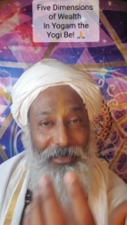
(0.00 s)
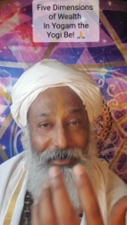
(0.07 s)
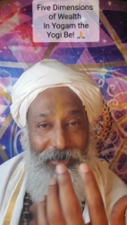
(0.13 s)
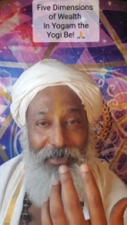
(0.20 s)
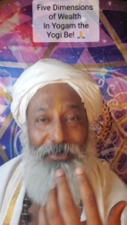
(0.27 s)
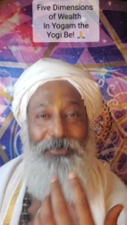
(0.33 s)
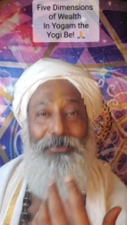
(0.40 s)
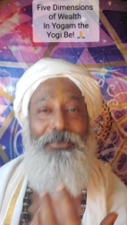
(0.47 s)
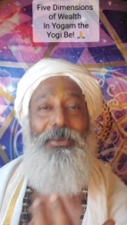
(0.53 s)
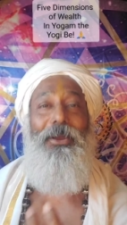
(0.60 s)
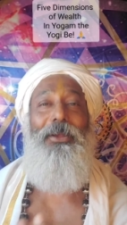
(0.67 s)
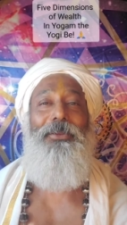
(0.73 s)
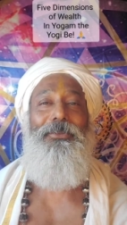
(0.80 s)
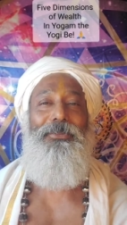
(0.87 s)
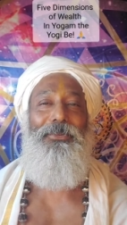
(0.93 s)
This
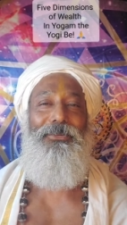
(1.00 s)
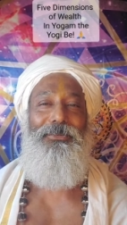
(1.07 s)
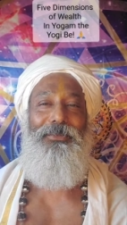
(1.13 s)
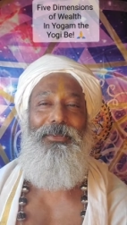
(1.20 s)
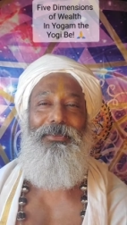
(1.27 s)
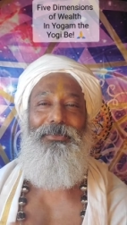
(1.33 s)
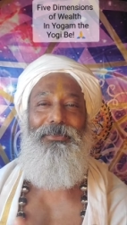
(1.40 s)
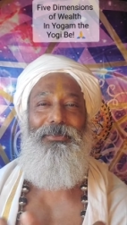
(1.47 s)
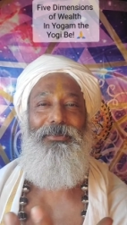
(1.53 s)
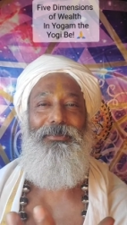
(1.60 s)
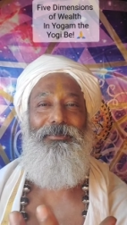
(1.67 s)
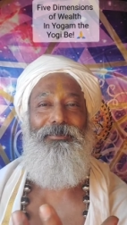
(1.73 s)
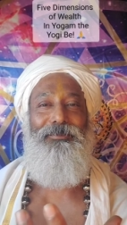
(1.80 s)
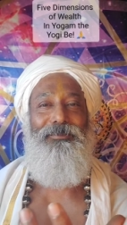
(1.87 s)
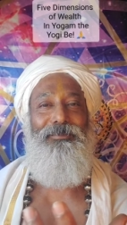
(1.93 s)
consciousness
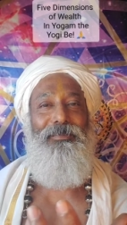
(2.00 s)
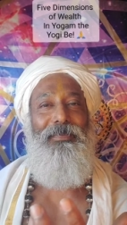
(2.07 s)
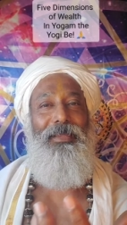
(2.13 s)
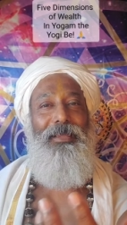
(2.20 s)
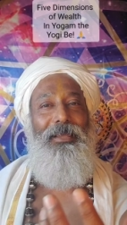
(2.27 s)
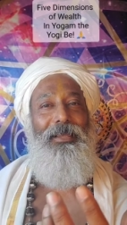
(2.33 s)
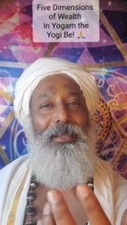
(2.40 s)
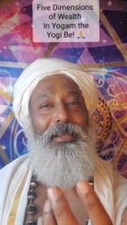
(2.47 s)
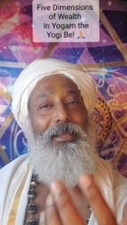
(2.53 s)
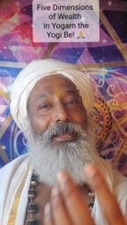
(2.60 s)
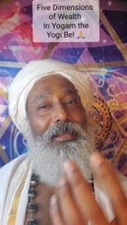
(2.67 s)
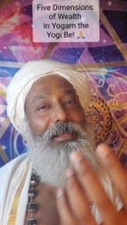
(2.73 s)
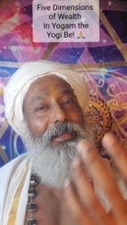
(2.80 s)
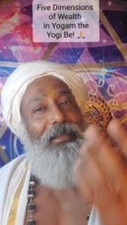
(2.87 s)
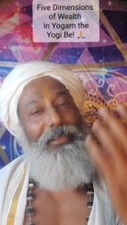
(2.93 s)

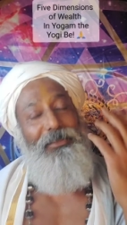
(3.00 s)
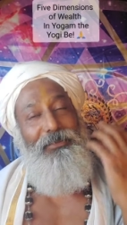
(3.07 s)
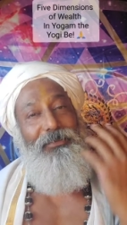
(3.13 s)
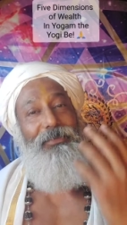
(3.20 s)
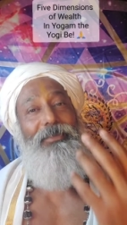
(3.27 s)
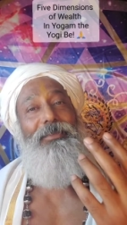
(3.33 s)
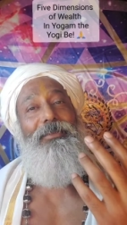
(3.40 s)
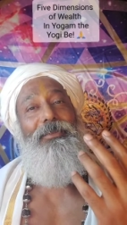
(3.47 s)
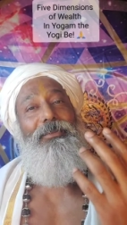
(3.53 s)
is